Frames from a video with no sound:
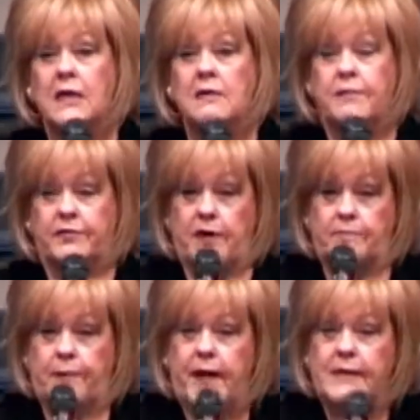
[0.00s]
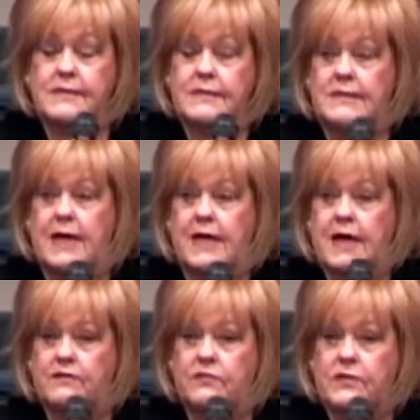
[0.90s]
But they pay to stay
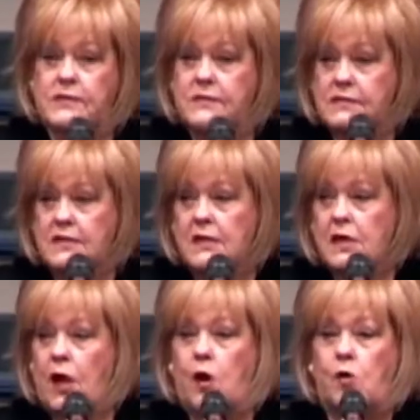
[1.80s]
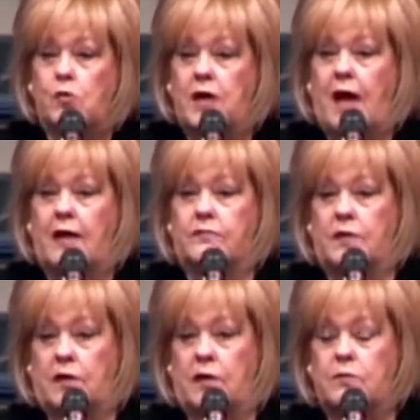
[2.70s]
under this old doctrine
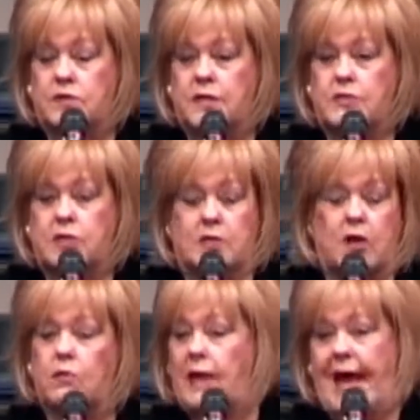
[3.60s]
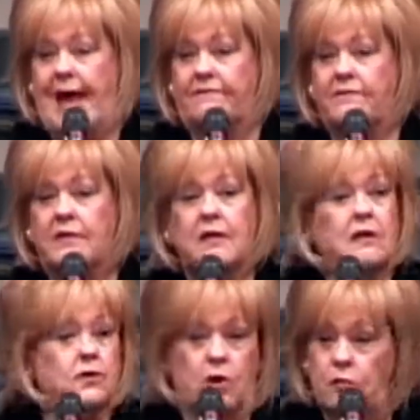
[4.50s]
and old teaching no life,
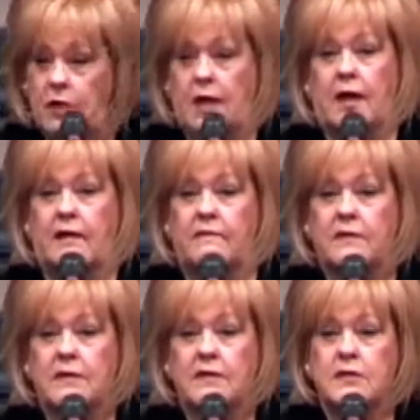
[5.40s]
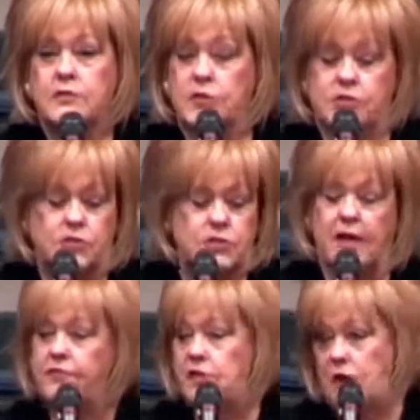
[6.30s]
no love, just
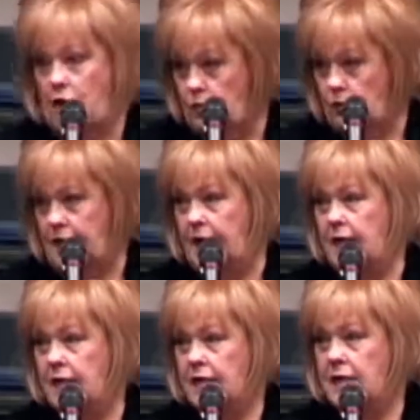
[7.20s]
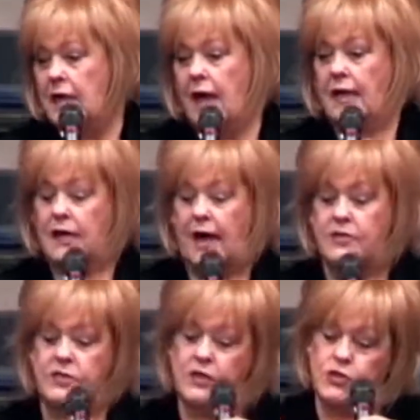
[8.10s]
nothing holy. And
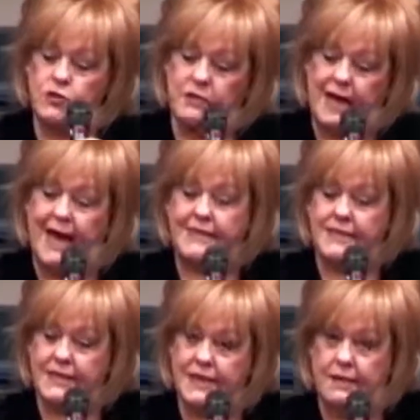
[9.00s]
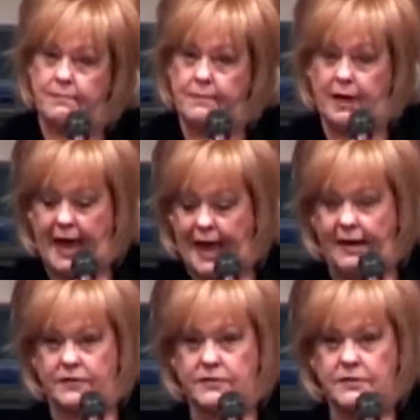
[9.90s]
God said, You got to come
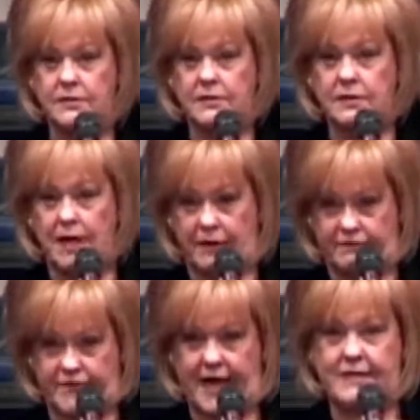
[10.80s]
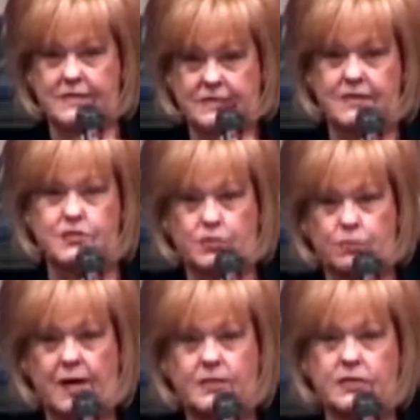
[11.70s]
out of that
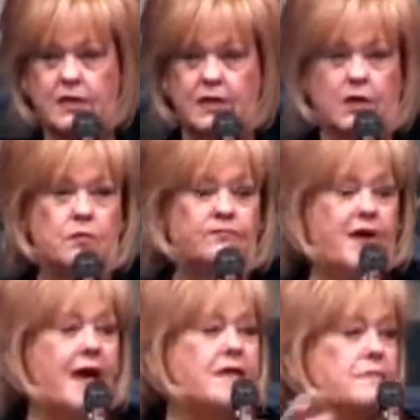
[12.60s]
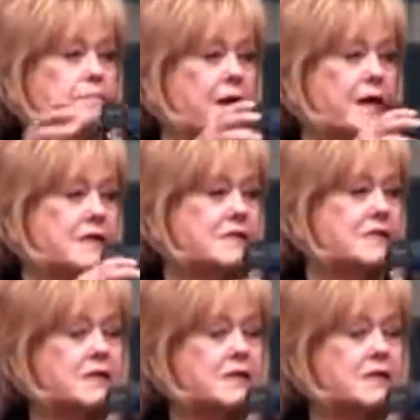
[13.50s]
situation and go find a place